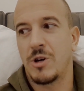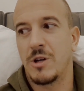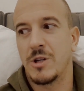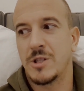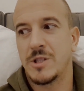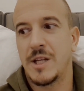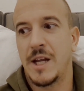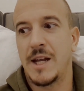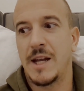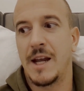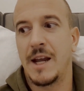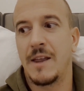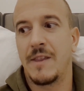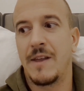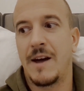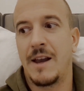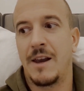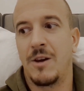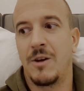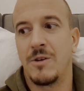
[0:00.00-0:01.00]
loss taking
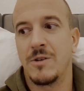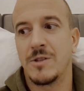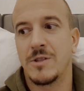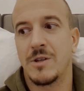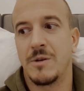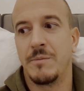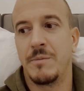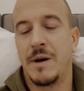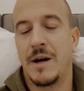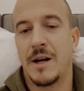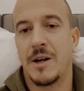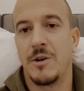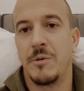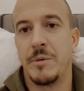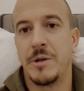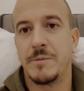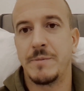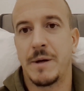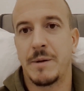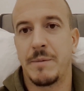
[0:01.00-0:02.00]
that long to come back. Normally
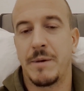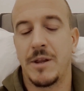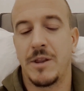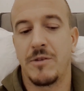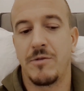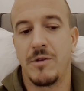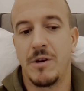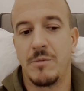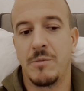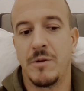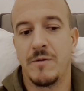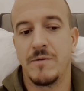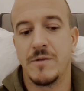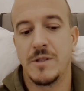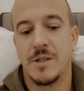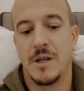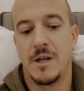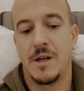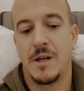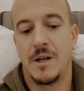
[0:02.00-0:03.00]
it's back by 3 months.
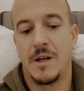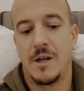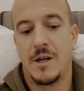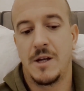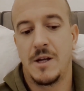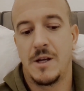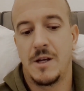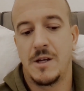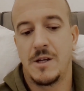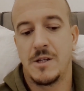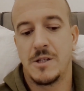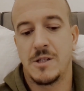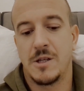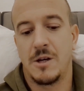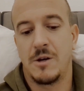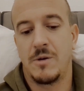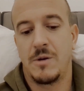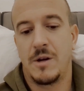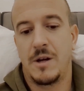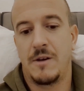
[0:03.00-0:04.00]

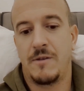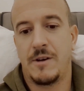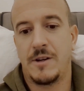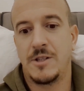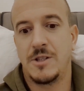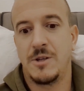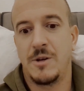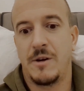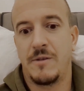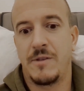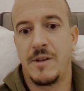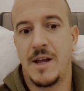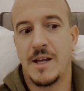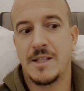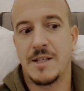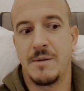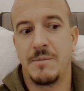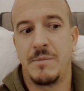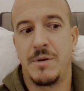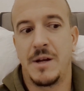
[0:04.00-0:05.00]
So if I do have the
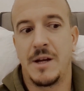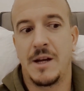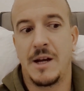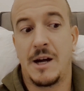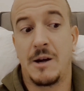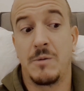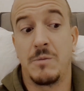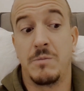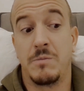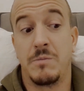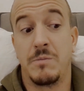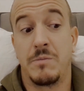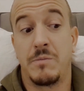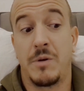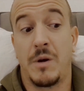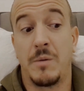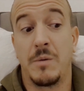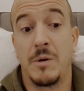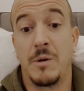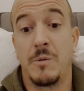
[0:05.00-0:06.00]
SMP, I
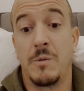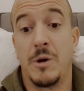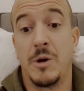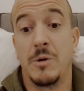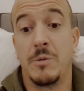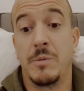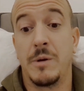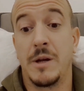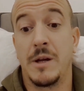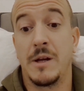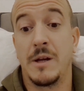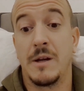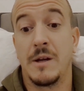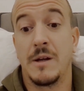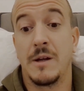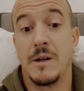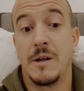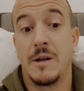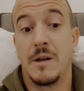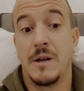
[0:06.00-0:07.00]
probably will be
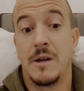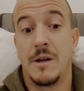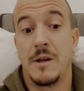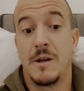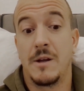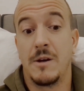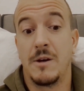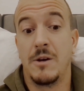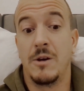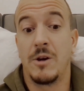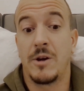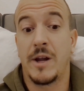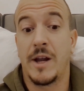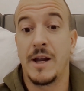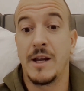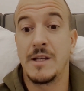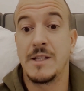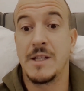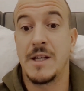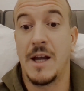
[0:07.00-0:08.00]

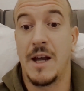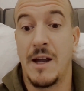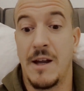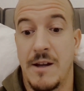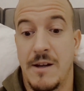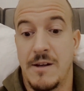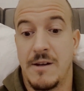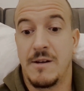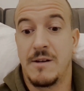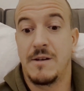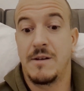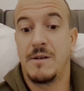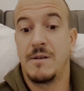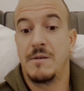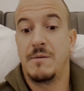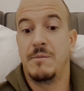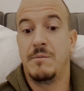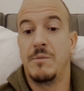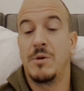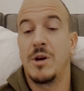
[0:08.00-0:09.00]
looking to get
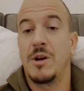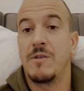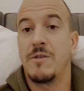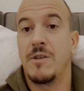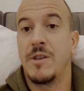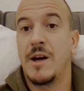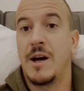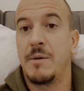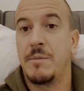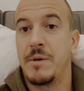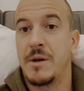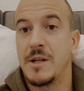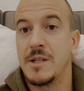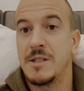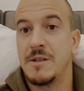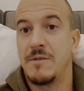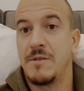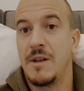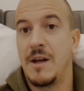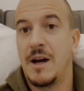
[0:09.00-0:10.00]
money for that, because
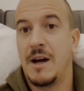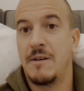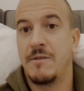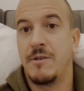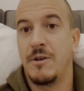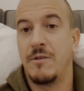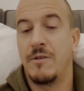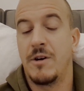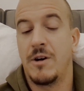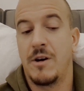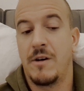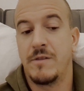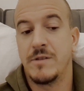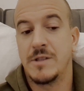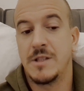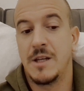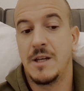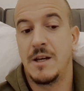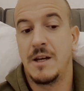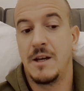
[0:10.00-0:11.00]
if they have over
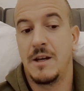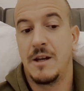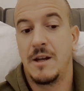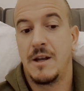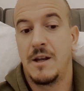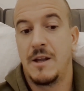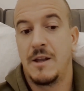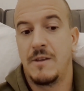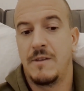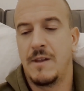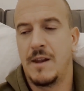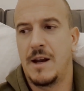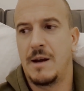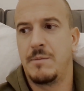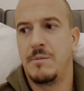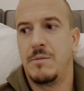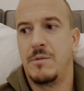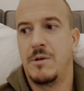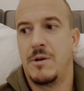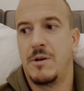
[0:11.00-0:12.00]
harvested it, then
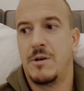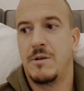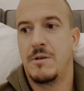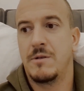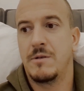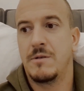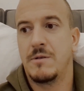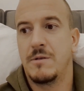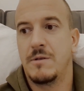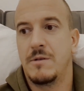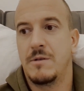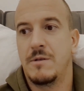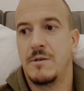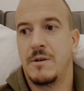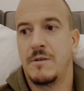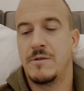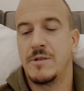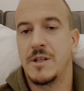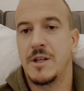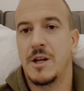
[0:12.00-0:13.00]
I'm not
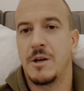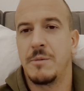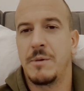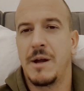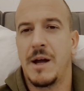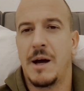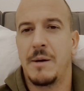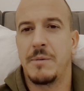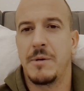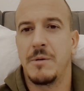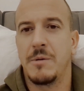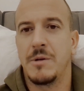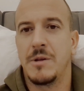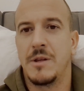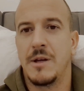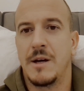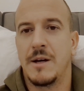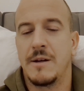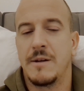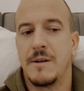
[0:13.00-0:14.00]
obviously going to be happy with
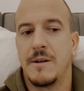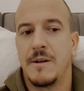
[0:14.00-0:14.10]
that.